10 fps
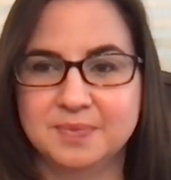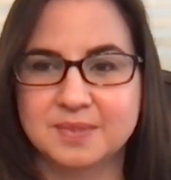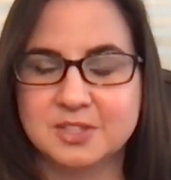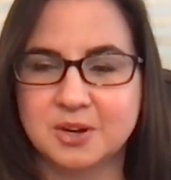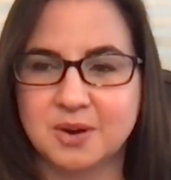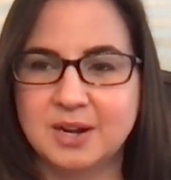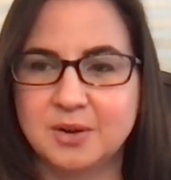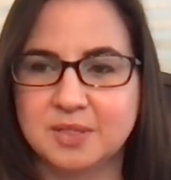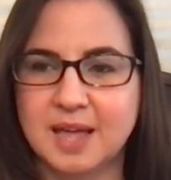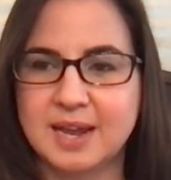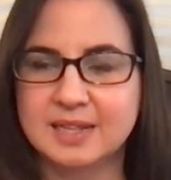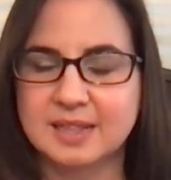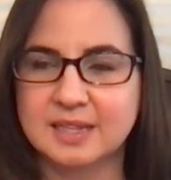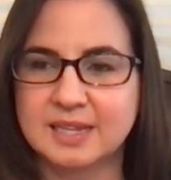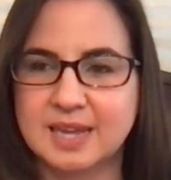So I don't let it
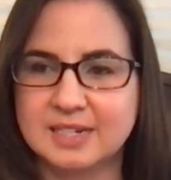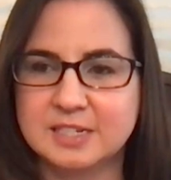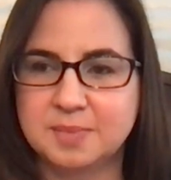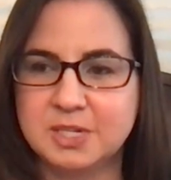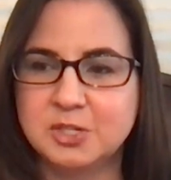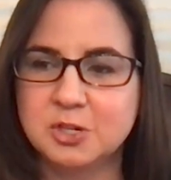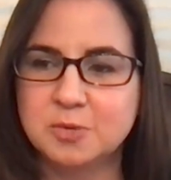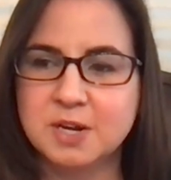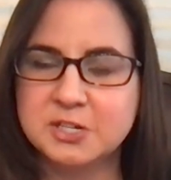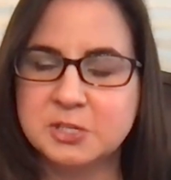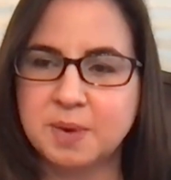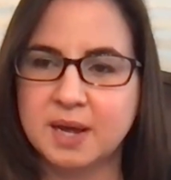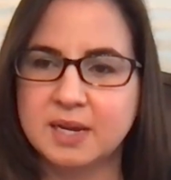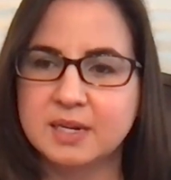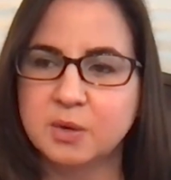get to me too much,
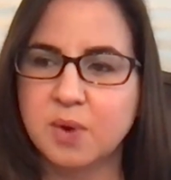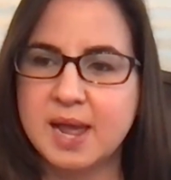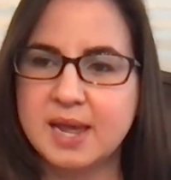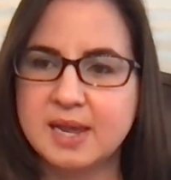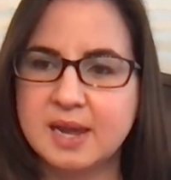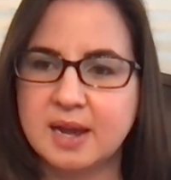but in a way